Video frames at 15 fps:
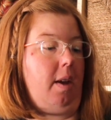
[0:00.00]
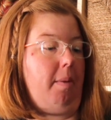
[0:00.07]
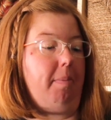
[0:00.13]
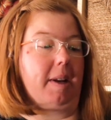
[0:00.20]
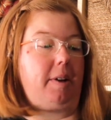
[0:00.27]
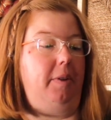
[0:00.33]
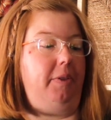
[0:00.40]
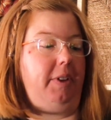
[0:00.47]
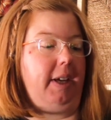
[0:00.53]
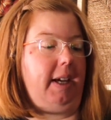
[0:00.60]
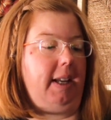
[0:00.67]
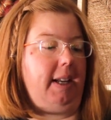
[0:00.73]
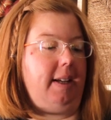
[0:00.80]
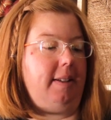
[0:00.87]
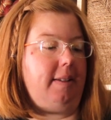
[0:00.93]
But I don't think
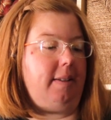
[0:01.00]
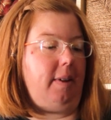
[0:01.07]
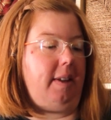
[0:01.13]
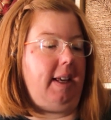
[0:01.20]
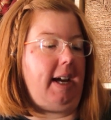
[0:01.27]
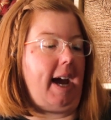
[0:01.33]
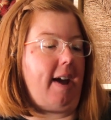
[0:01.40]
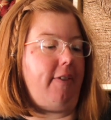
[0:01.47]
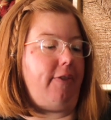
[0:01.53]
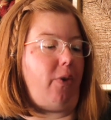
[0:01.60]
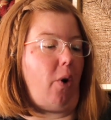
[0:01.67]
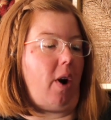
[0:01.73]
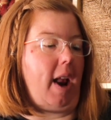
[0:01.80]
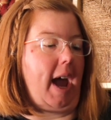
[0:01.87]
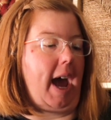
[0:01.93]
it is. So I think I have
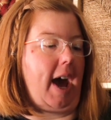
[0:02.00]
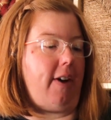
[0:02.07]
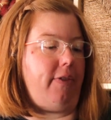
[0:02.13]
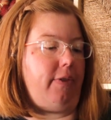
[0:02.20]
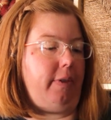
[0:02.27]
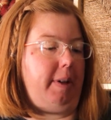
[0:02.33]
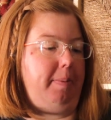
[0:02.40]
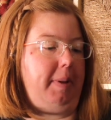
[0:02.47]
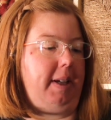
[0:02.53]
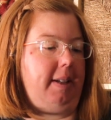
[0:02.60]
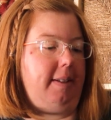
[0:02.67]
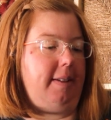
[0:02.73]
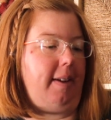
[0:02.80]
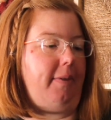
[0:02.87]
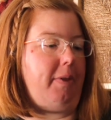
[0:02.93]
4.5
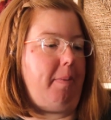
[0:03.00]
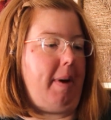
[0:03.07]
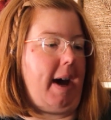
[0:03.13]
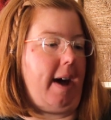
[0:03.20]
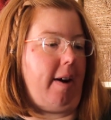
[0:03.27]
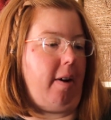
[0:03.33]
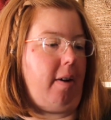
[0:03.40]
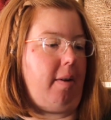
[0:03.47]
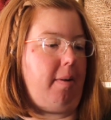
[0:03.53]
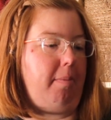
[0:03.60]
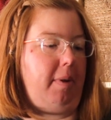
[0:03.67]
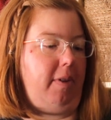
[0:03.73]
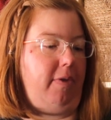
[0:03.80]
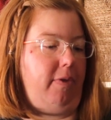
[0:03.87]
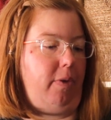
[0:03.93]
repeats of the pattern
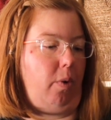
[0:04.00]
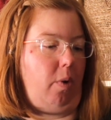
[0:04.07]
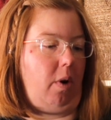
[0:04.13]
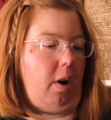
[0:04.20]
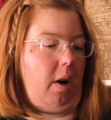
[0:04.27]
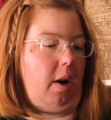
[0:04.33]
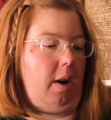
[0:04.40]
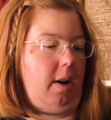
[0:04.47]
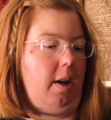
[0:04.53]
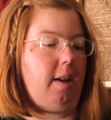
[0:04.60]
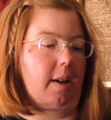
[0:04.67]
before.